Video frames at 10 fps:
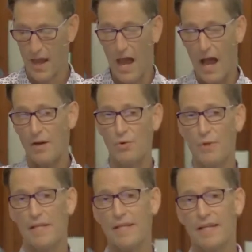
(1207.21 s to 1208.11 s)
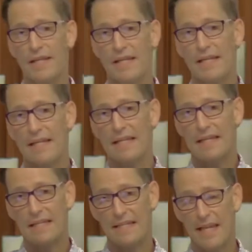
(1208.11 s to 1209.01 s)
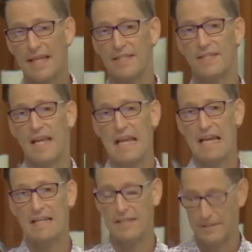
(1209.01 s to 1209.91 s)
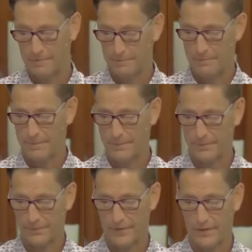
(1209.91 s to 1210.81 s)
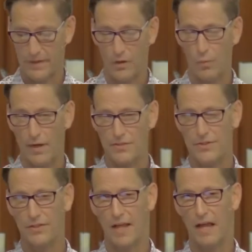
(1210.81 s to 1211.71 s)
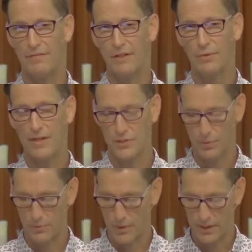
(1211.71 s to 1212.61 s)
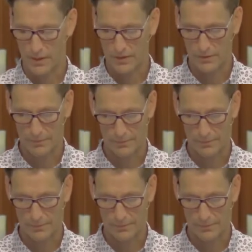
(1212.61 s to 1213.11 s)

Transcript: How do we take a stand while still having grace with one another?